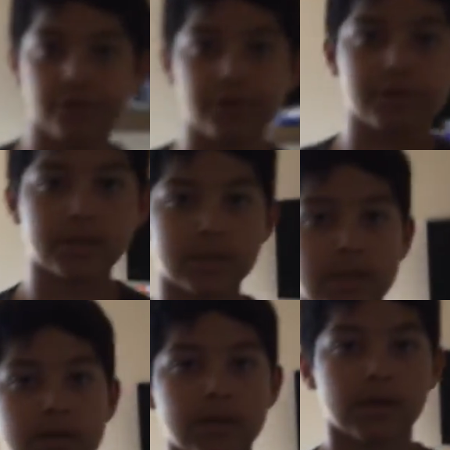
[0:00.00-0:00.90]
views,
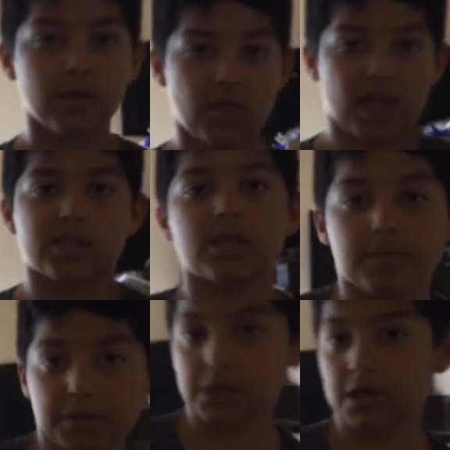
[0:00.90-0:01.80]
that's gonna
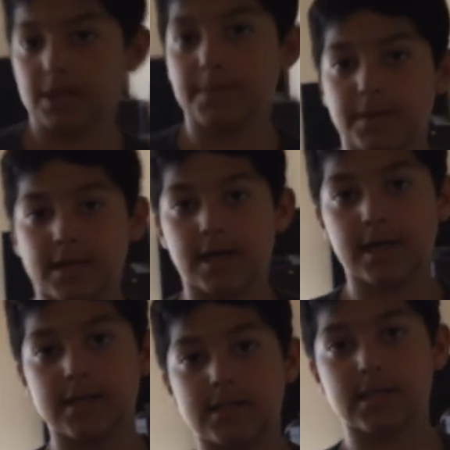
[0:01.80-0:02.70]
be good
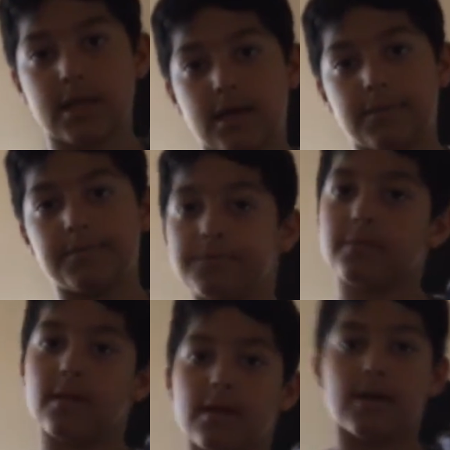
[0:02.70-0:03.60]
because um,
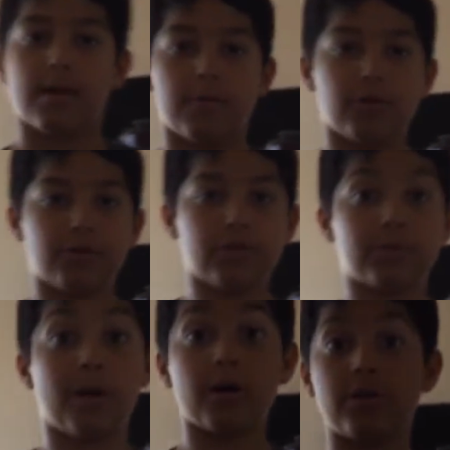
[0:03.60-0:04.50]
we'll do a
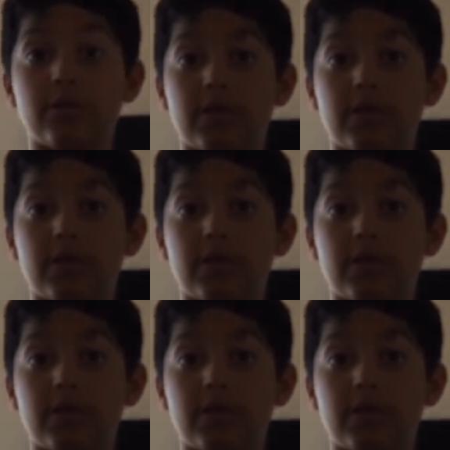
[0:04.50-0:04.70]
part